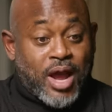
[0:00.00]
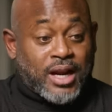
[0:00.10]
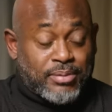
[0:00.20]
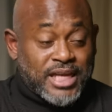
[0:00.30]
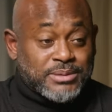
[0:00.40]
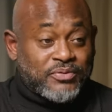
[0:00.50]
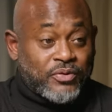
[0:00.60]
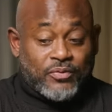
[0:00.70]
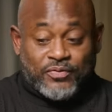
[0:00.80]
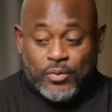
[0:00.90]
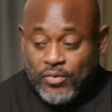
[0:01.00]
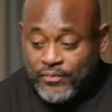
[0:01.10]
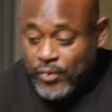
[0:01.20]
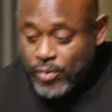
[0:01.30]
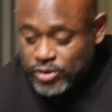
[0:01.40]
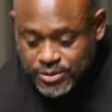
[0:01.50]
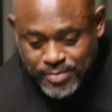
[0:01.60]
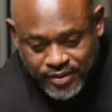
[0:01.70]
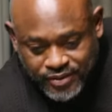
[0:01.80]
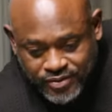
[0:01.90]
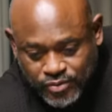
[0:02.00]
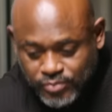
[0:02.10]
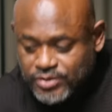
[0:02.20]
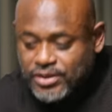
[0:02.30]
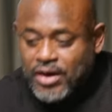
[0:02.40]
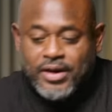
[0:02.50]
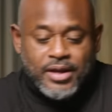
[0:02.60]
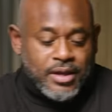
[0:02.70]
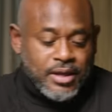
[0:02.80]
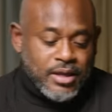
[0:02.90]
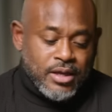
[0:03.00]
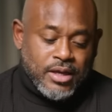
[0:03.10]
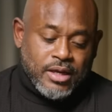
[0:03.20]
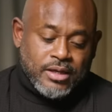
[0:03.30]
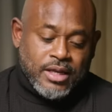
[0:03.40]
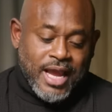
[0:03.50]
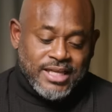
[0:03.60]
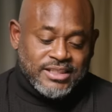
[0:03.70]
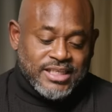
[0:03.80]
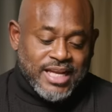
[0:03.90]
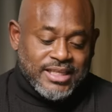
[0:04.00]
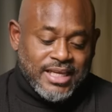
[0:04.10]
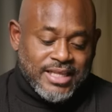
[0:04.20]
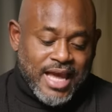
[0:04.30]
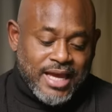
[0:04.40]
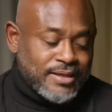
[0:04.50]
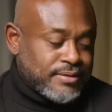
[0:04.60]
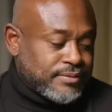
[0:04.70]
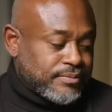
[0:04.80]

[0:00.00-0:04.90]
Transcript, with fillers: product placement for, for, for Will Smith. Oops, sorry. The agency that did that,